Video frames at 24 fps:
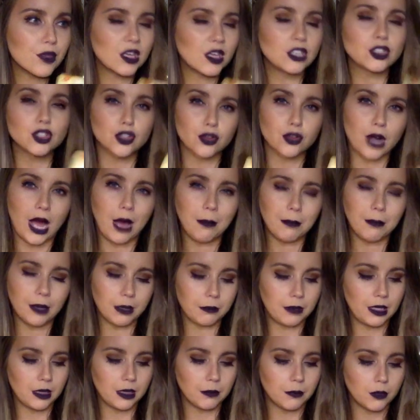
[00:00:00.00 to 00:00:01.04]
trapping
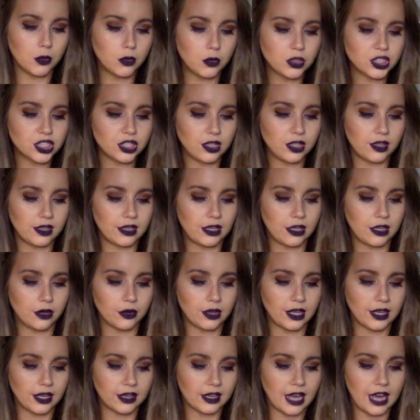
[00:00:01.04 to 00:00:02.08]
me emotionally, or
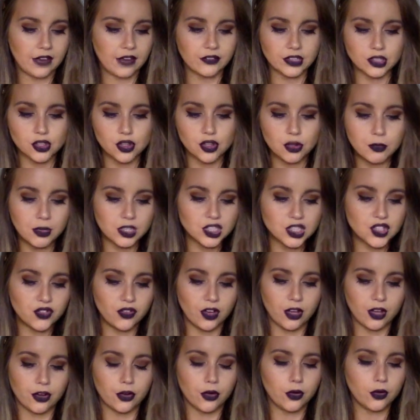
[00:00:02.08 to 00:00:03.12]
like having too much
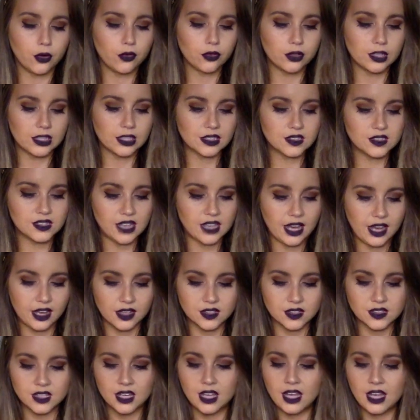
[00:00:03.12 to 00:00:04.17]
fun or over
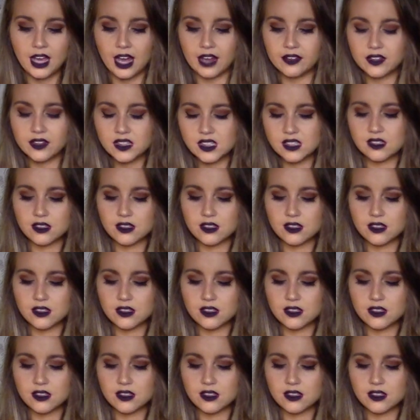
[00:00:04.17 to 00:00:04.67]
excess. And this is